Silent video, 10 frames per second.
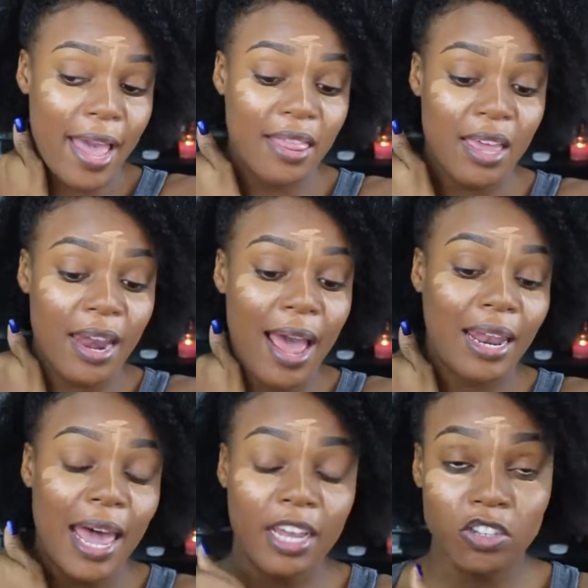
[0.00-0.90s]
And then I
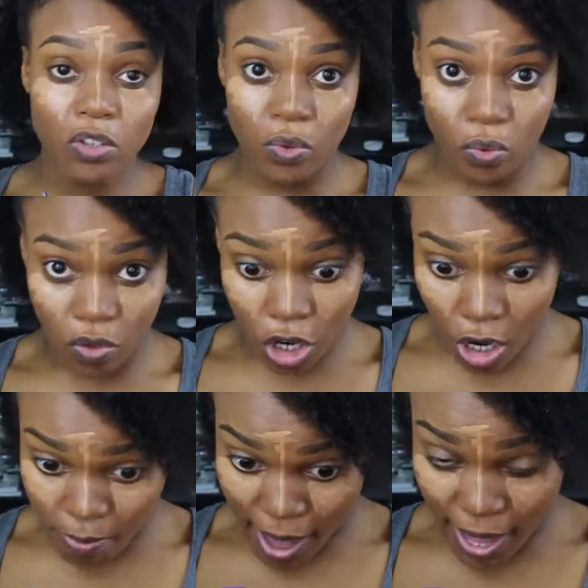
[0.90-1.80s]
like to
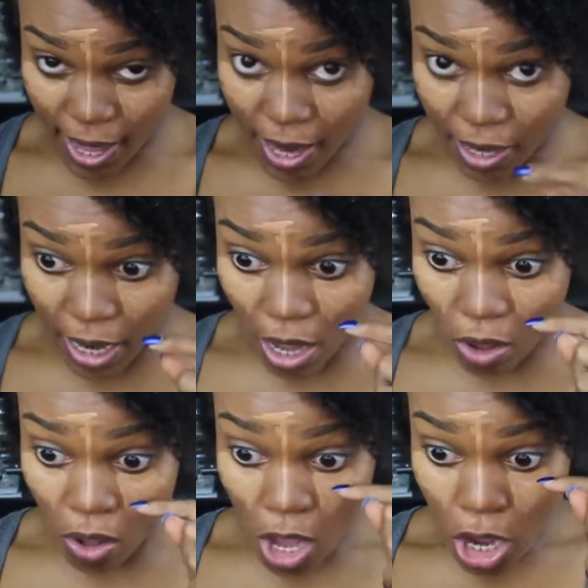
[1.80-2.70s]
turn my head down